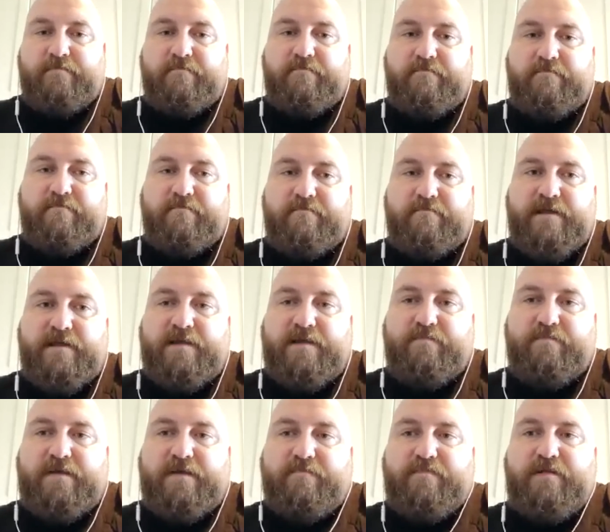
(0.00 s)
many
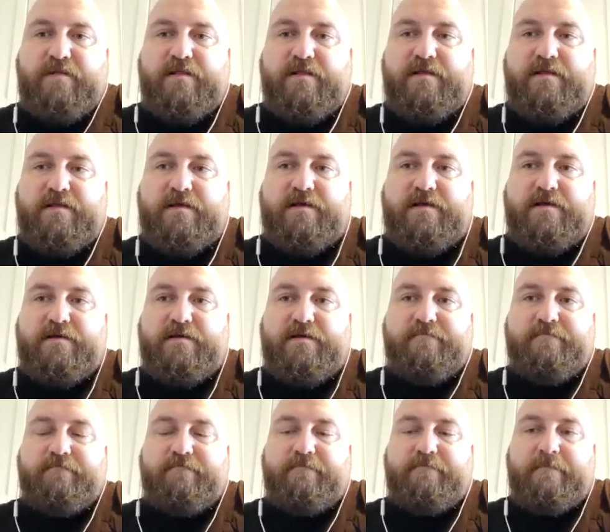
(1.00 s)
people
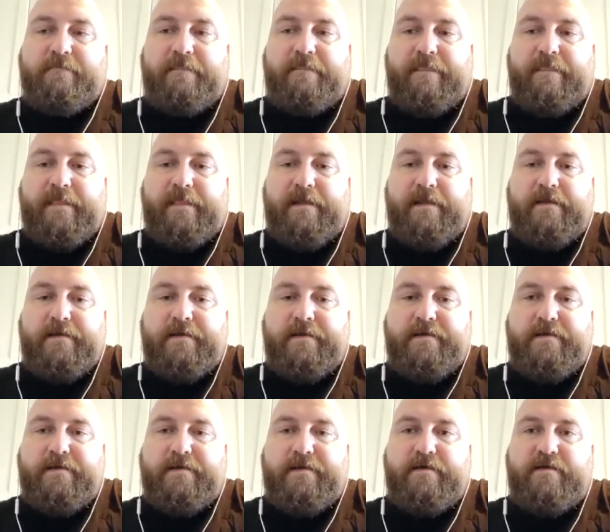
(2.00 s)

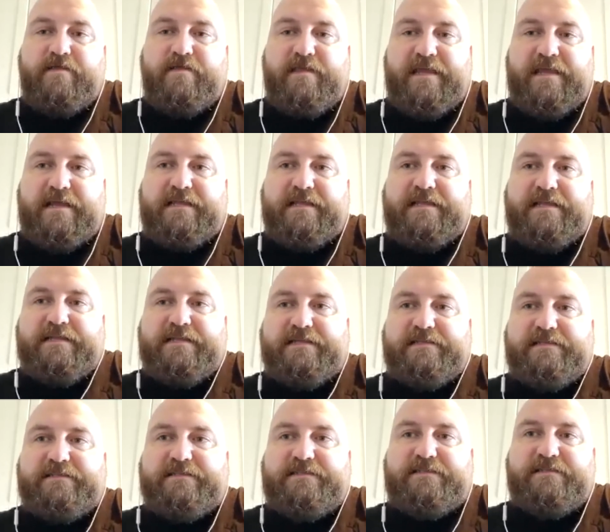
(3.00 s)
think that
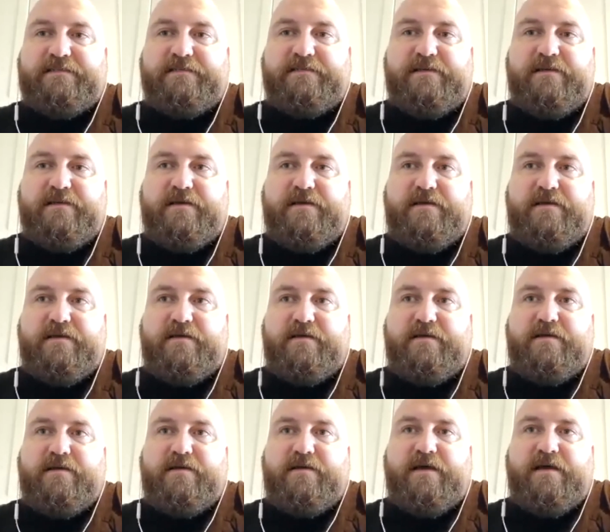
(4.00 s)
it's
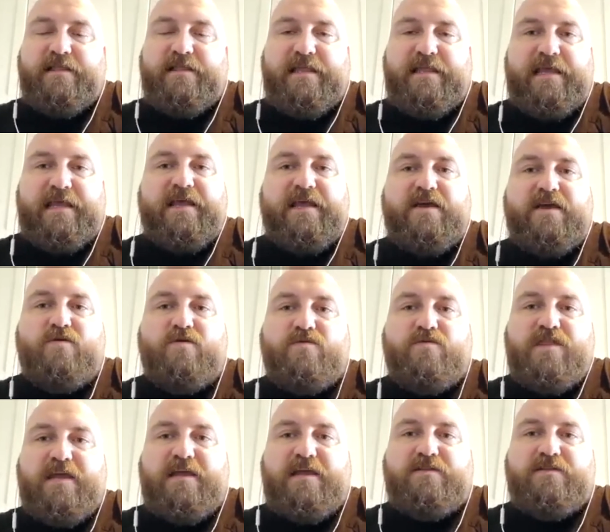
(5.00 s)
an ego
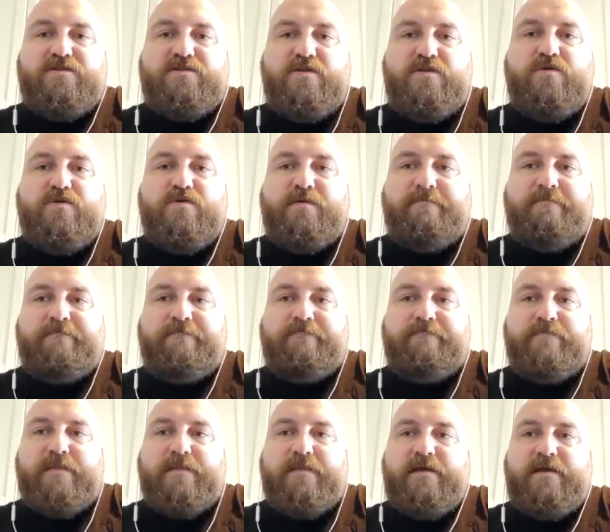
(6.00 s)
thing to do.
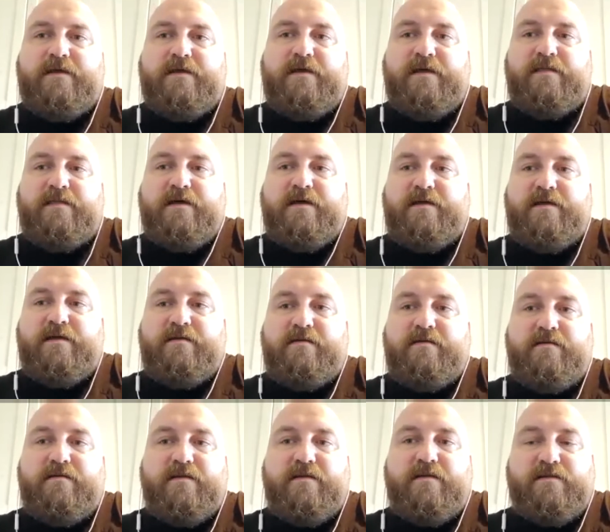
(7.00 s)
And I
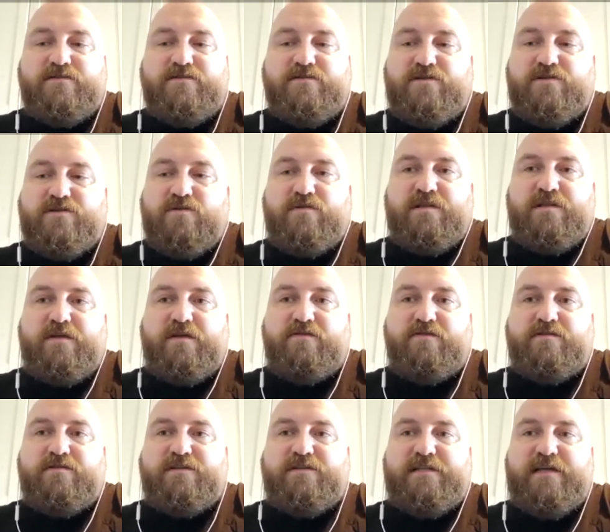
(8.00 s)
can totally
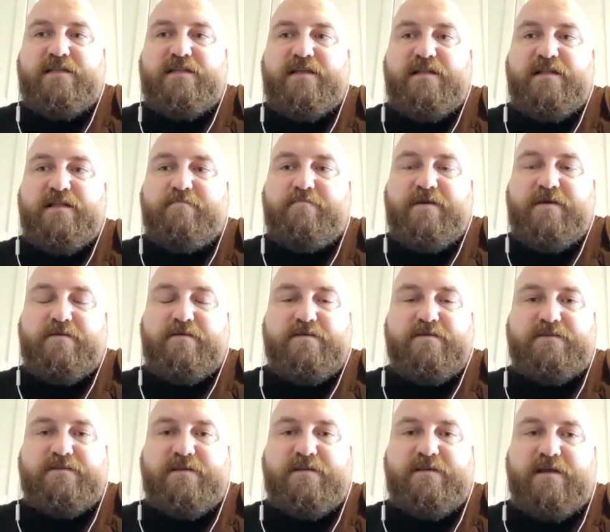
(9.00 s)
understand that,
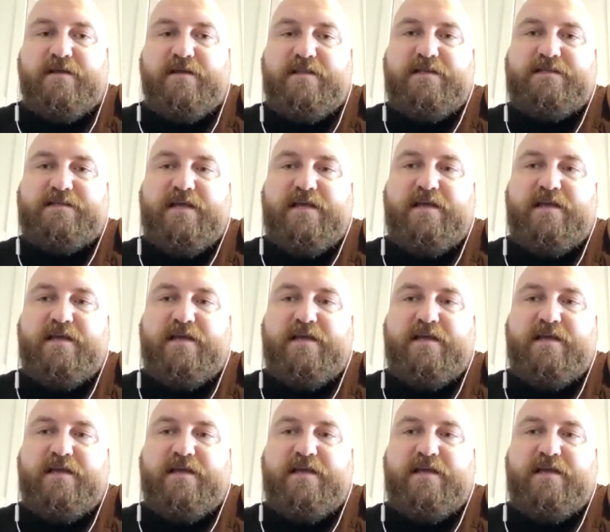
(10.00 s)
because they say